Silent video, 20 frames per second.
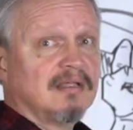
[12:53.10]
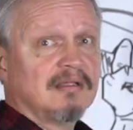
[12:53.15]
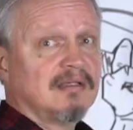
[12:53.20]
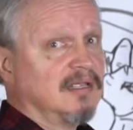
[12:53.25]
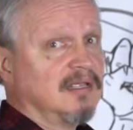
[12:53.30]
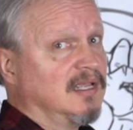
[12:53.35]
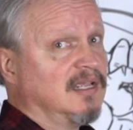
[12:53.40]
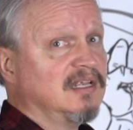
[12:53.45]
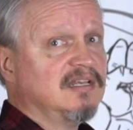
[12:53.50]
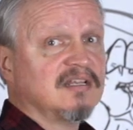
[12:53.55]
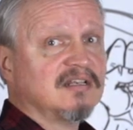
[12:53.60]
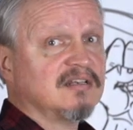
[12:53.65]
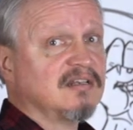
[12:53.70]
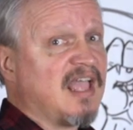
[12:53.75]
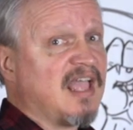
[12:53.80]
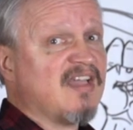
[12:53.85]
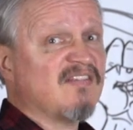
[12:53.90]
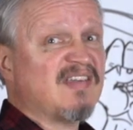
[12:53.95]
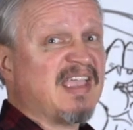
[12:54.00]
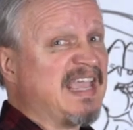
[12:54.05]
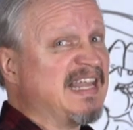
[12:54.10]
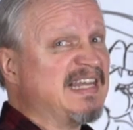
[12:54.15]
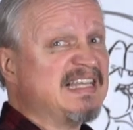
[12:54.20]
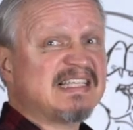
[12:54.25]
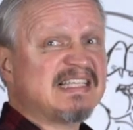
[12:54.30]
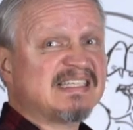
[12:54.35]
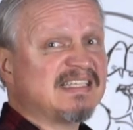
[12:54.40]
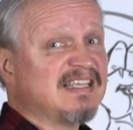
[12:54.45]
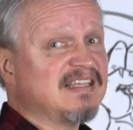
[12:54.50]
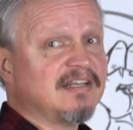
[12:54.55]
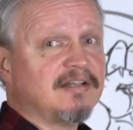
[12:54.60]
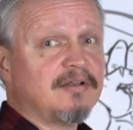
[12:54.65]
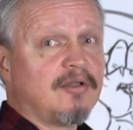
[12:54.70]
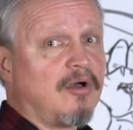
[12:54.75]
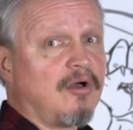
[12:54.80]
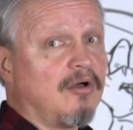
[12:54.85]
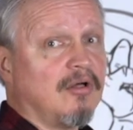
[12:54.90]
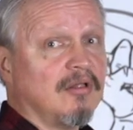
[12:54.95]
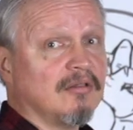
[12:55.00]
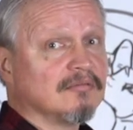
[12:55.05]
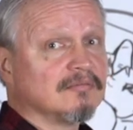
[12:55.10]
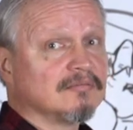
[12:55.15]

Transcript: he didn't have any sin at all,